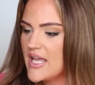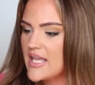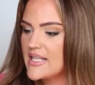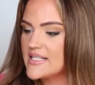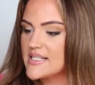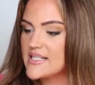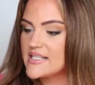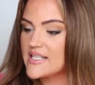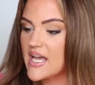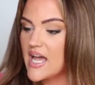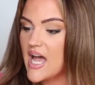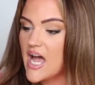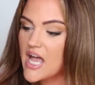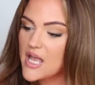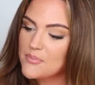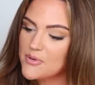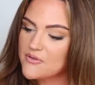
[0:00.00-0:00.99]
This is a
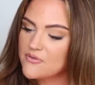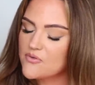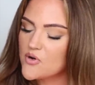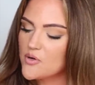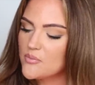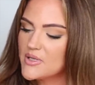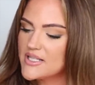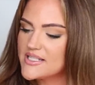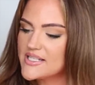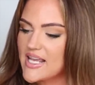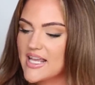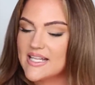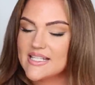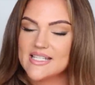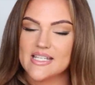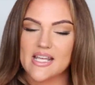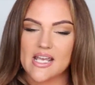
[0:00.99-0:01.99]
high-performance
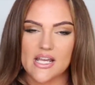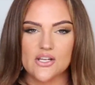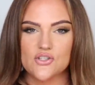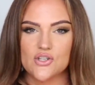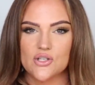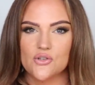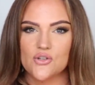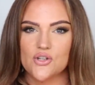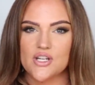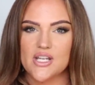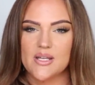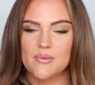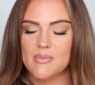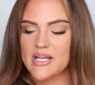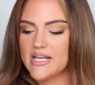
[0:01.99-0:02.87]
anti-aging cream,